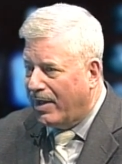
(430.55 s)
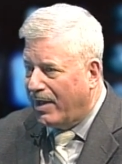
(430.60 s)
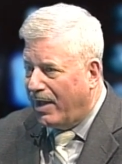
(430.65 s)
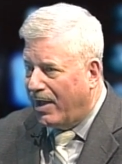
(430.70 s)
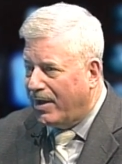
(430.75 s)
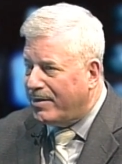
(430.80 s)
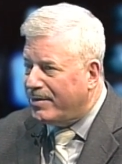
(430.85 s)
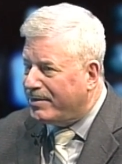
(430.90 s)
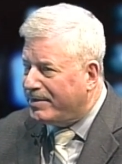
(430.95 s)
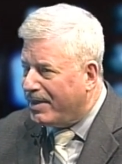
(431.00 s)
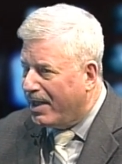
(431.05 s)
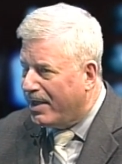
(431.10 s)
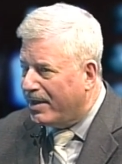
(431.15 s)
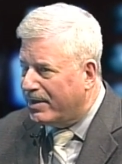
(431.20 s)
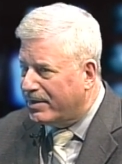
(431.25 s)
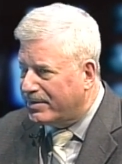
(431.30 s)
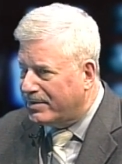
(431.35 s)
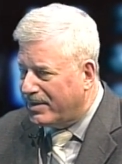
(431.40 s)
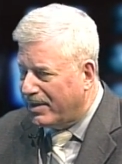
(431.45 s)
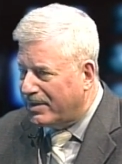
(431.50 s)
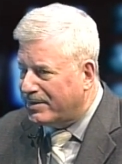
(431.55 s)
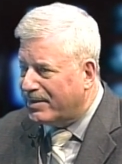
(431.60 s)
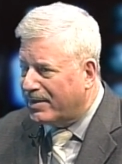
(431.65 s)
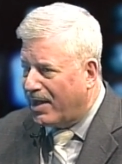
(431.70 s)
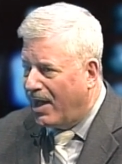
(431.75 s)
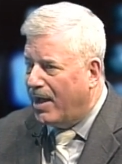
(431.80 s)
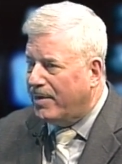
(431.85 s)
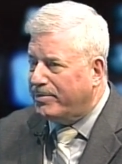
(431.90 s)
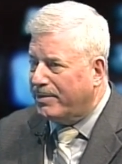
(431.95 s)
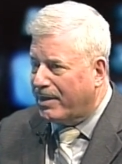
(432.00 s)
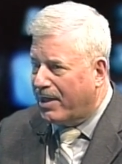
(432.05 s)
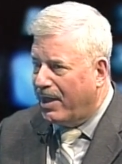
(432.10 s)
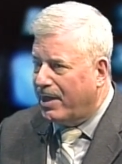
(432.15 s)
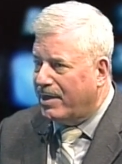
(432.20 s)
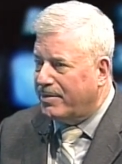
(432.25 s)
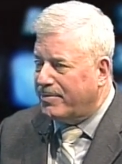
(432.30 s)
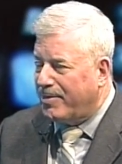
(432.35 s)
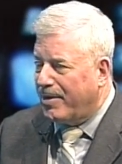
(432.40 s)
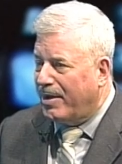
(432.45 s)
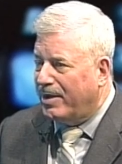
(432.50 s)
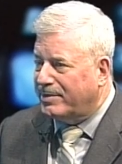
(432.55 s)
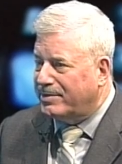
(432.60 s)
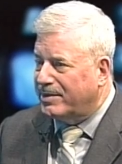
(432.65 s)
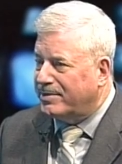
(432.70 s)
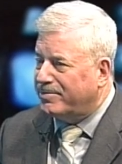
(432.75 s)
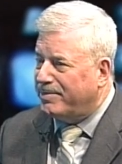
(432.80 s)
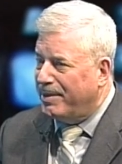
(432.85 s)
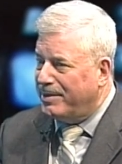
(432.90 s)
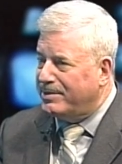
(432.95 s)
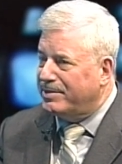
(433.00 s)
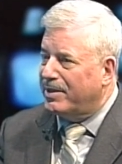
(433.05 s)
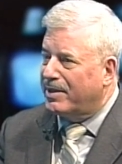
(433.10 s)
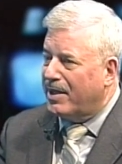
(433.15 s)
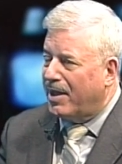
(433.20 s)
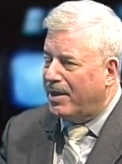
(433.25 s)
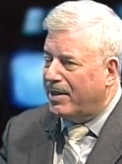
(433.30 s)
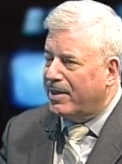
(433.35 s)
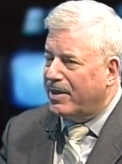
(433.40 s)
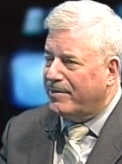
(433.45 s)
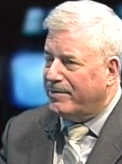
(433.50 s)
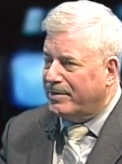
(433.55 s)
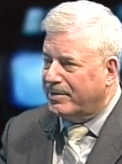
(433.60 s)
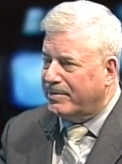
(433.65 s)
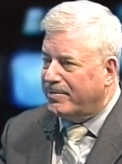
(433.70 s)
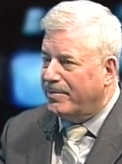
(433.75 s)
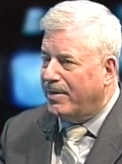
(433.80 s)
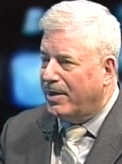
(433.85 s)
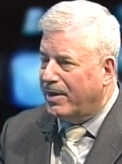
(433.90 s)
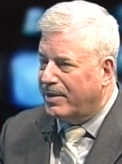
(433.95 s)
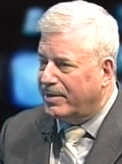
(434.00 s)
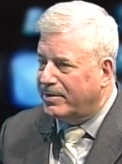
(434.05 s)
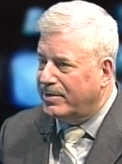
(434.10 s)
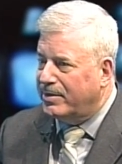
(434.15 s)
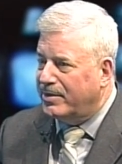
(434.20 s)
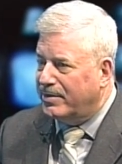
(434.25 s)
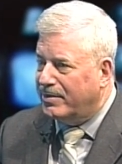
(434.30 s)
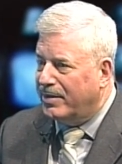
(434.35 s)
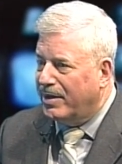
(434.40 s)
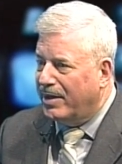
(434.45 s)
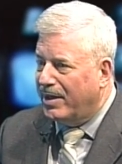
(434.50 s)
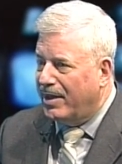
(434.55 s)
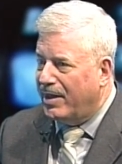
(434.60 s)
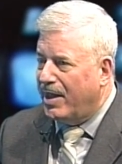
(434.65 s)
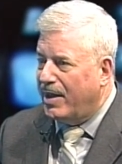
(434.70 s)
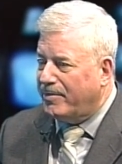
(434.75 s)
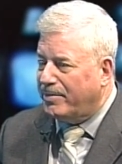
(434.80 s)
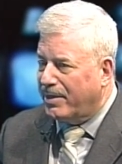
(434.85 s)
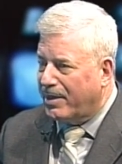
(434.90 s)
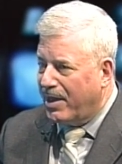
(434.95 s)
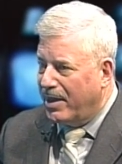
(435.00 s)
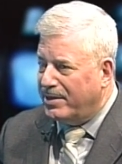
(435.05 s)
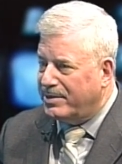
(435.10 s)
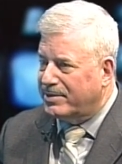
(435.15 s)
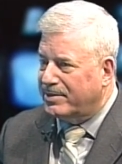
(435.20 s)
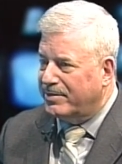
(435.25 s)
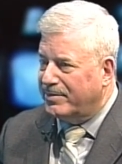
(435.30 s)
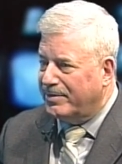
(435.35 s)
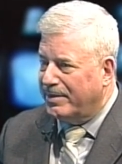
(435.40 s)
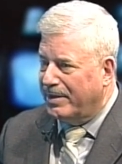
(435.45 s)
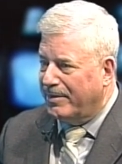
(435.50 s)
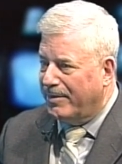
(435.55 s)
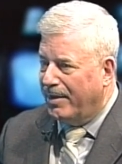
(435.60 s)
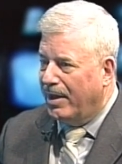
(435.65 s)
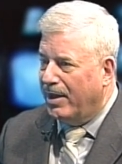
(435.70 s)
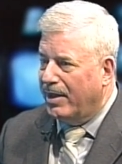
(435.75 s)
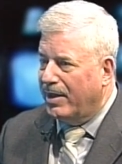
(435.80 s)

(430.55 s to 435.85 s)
I understand it's a complicated process, plus they got to give you some money too, an application fee, right?